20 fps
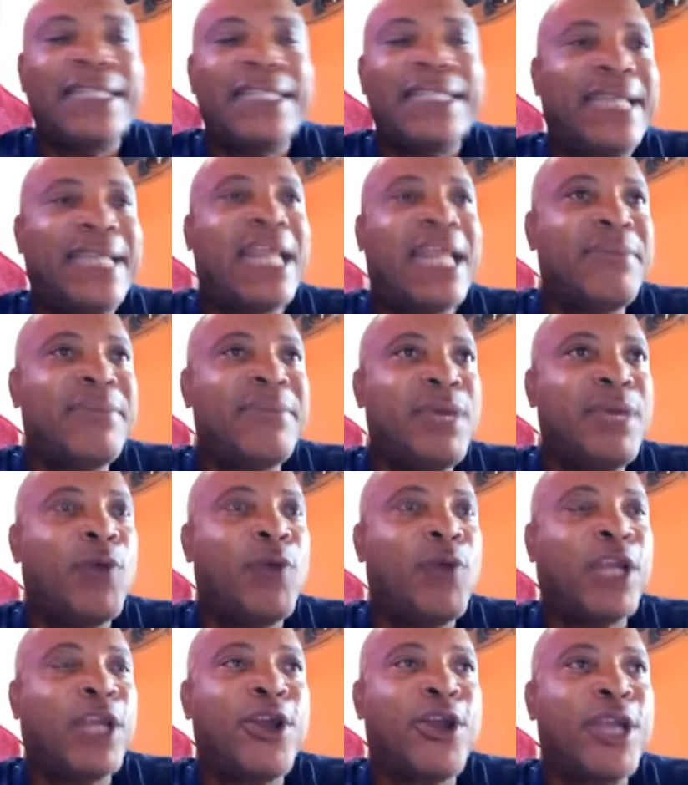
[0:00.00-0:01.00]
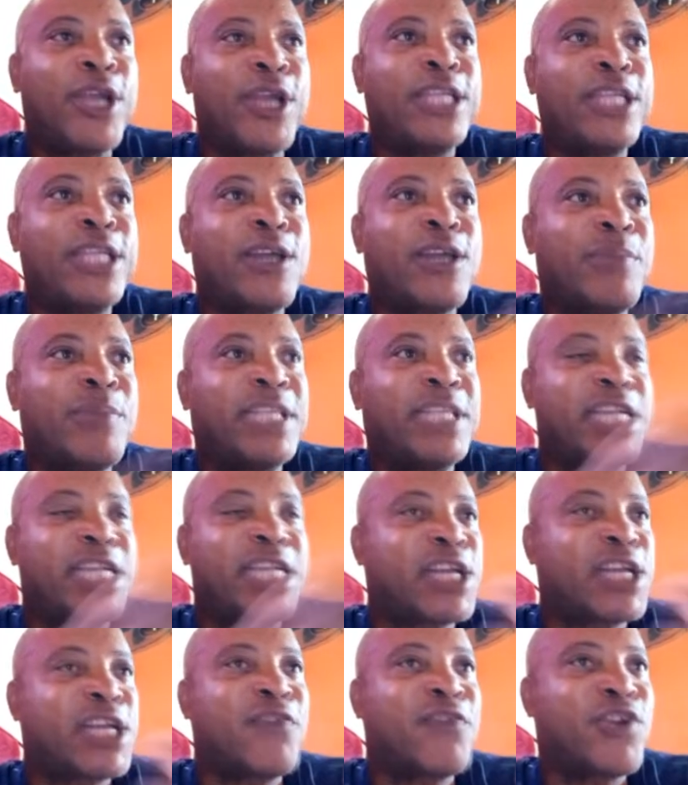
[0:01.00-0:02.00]
telling me what her
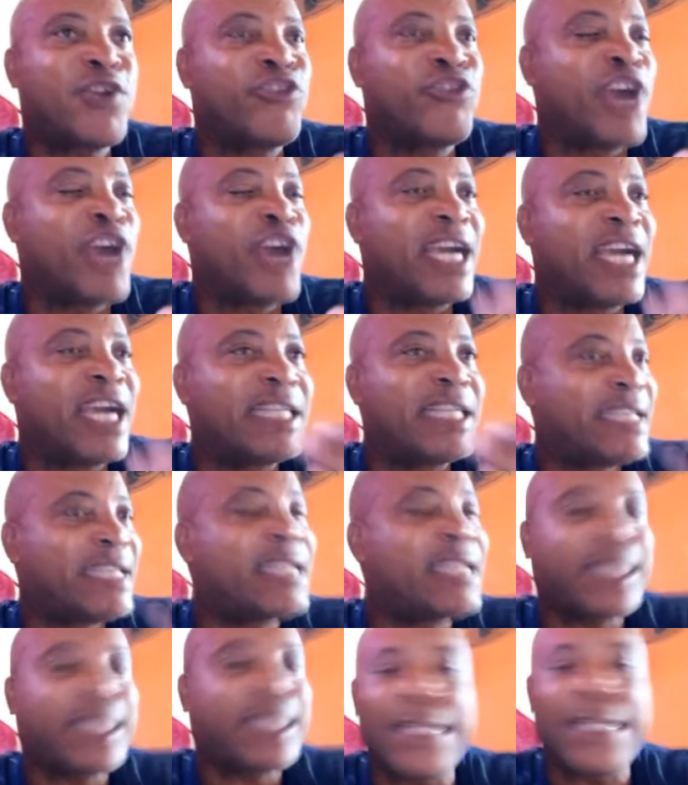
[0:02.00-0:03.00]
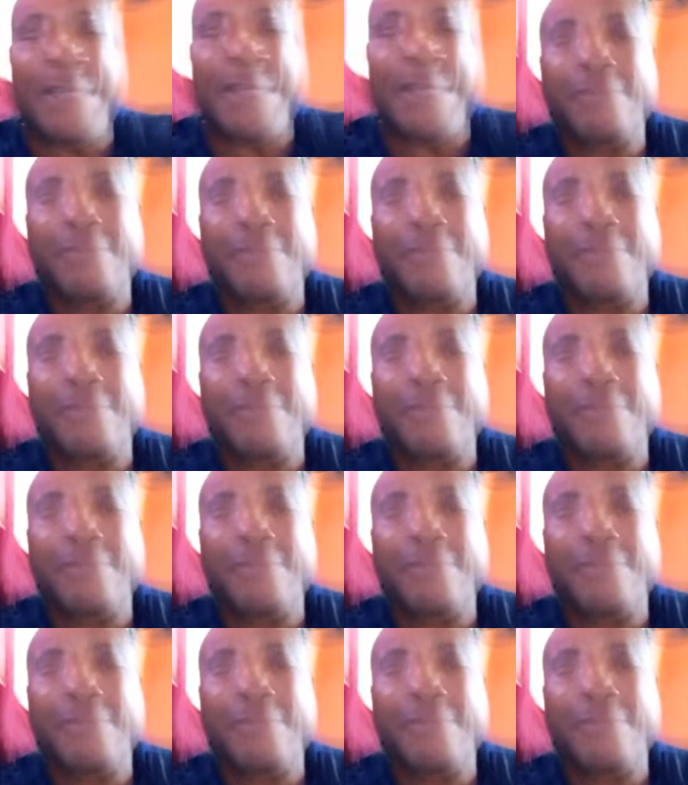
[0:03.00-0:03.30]
interpretation of her drawing at 16,